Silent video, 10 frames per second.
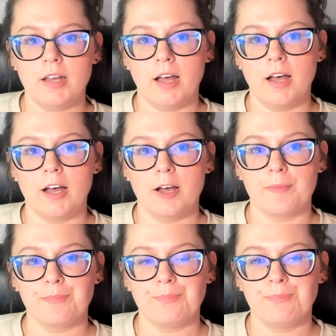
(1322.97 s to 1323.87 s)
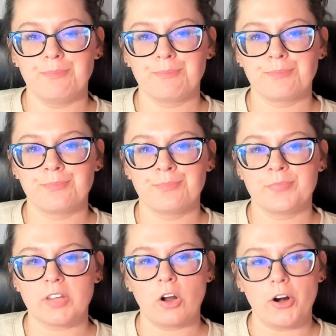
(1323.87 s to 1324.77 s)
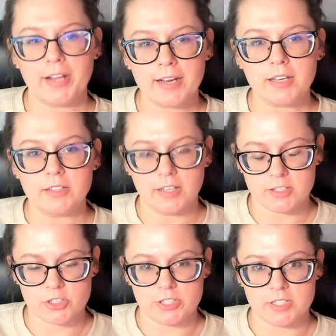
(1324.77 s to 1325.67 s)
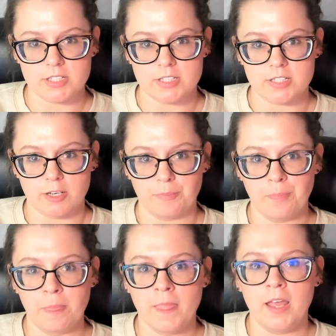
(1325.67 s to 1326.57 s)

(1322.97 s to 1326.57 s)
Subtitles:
the cardiac conduction system,